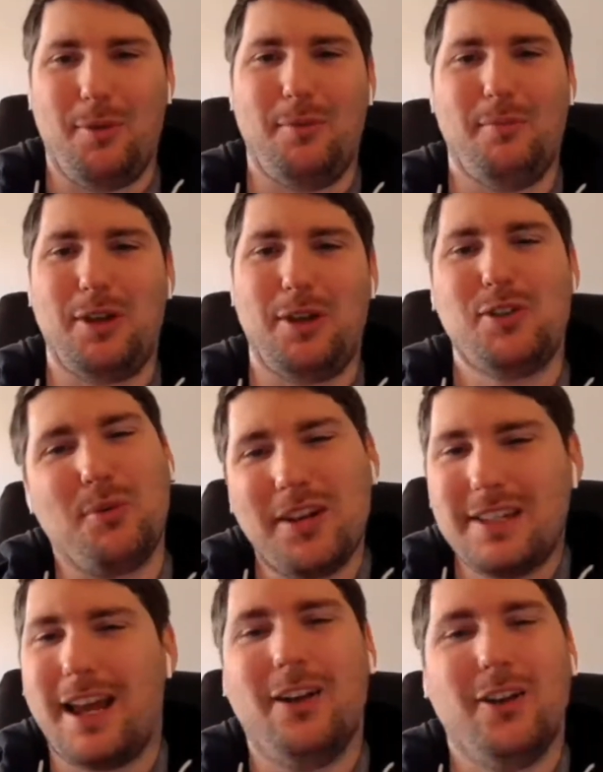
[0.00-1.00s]
them, because hmm. you want
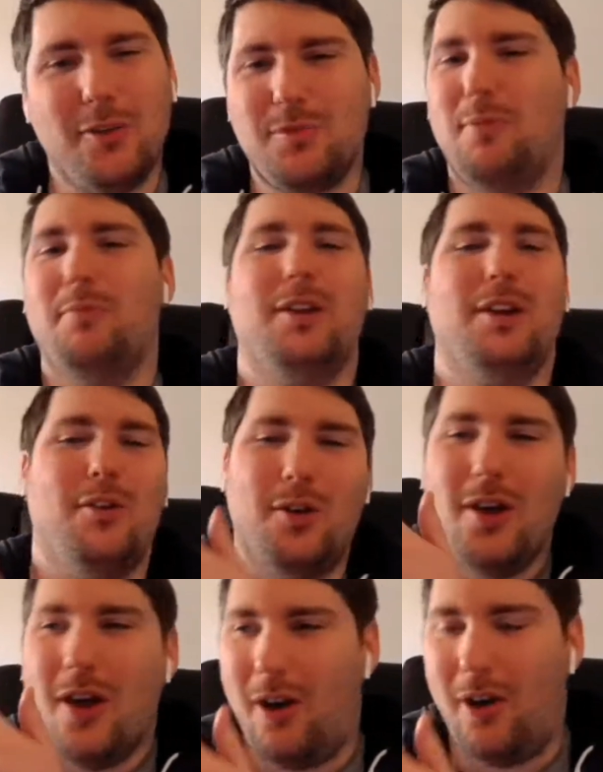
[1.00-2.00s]
to tell them something or
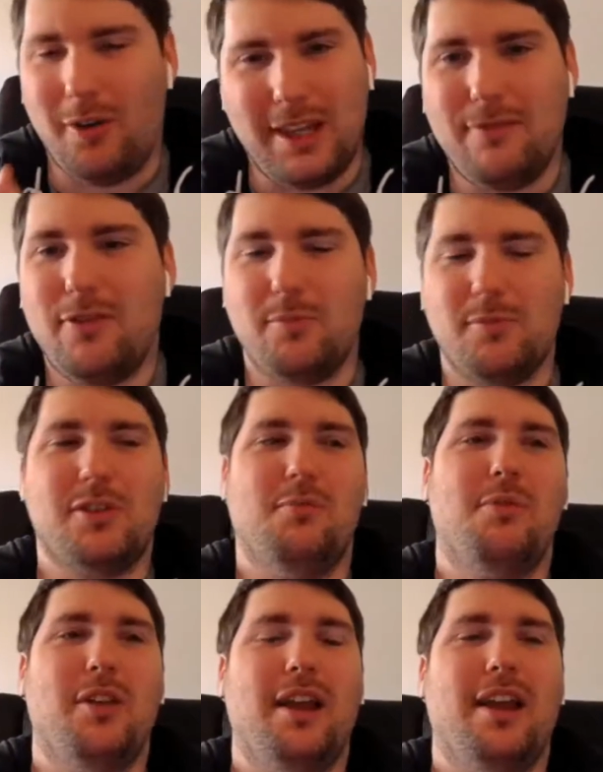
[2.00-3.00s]
or give them
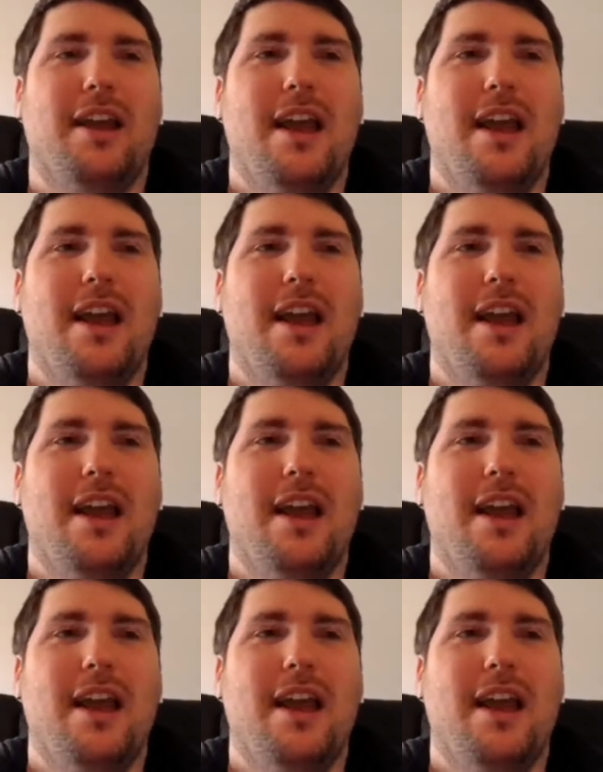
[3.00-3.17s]
something